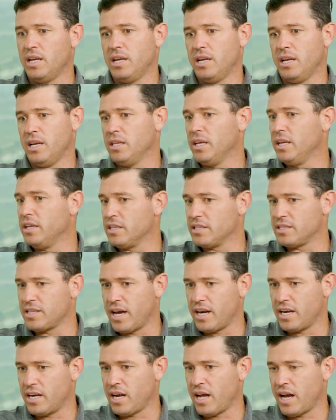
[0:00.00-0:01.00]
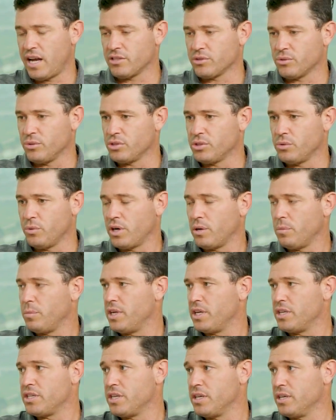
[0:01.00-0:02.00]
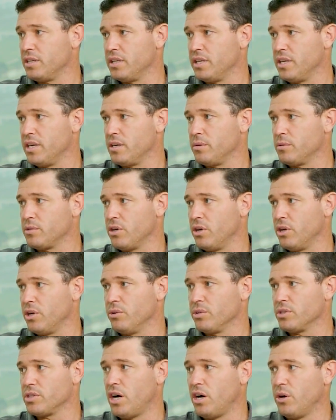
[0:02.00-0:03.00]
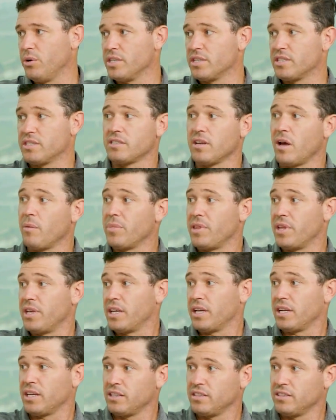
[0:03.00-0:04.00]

and then decided in high school she wanted to be a cheerleader. So it was always something,